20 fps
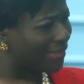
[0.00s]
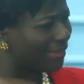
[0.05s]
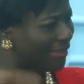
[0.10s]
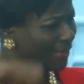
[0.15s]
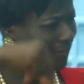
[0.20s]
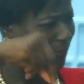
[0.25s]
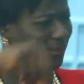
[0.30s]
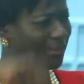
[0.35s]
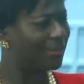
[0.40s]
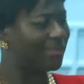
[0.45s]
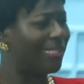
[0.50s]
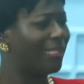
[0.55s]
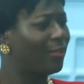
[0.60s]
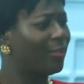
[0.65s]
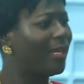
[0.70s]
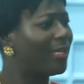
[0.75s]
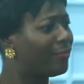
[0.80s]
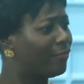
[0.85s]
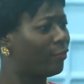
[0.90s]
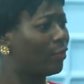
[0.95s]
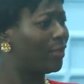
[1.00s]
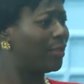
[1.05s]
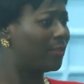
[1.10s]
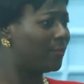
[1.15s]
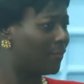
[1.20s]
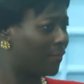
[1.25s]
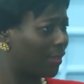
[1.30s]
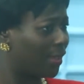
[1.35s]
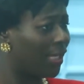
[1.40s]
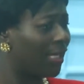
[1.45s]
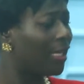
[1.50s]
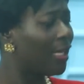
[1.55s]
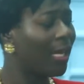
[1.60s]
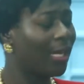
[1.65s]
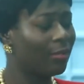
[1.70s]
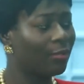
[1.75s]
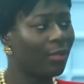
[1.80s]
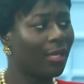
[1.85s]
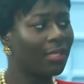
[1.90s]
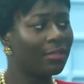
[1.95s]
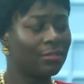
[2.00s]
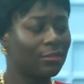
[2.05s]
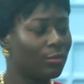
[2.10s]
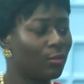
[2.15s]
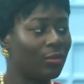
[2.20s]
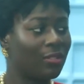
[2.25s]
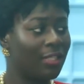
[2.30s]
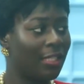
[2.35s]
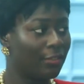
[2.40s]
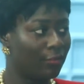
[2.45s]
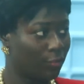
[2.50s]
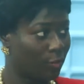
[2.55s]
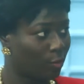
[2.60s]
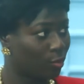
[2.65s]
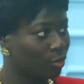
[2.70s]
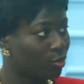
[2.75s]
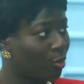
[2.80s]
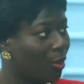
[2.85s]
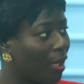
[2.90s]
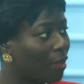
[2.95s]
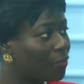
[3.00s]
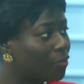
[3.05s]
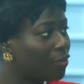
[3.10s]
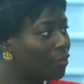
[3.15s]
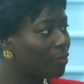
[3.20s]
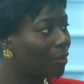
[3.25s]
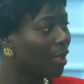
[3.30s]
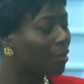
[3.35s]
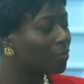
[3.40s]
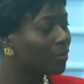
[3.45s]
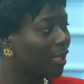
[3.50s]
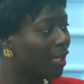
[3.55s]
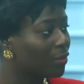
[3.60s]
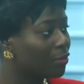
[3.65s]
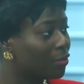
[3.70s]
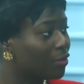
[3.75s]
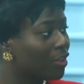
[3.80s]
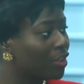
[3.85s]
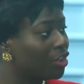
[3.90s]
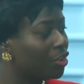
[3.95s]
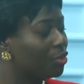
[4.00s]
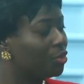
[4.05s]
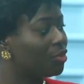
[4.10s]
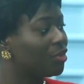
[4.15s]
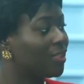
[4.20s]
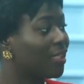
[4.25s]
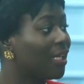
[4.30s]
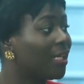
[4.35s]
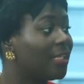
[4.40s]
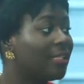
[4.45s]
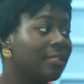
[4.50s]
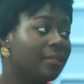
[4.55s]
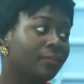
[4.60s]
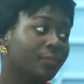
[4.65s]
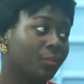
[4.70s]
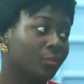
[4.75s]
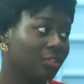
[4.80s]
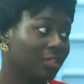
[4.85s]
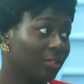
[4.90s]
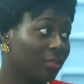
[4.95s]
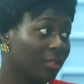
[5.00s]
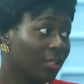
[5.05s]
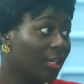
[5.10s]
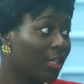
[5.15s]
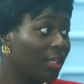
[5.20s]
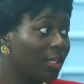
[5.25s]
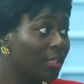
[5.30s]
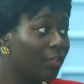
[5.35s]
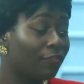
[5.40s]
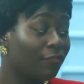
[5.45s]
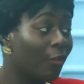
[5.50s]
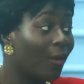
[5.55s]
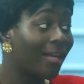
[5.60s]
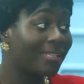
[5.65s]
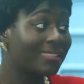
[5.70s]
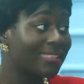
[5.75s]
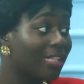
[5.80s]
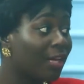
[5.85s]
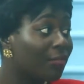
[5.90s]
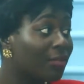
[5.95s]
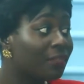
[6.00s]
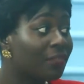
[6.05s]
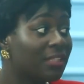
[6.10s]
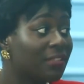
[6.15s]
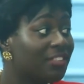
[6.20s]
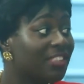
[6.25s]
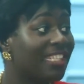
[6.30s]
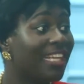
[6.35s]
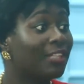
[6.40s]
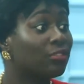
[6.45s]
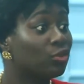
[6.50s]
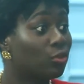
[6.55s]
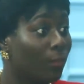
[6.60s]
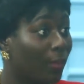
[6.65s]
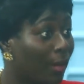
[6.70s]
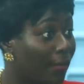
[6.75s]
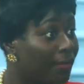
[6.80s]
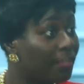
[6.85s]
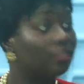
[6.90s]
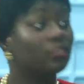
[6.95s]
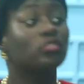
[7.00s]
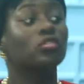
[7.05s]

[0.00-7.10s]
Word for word: that this person. I thought I'd forgiven. I thought I'd you know let go. So how do you how, how do you think she should start a healing process for herself, even if she gets to marry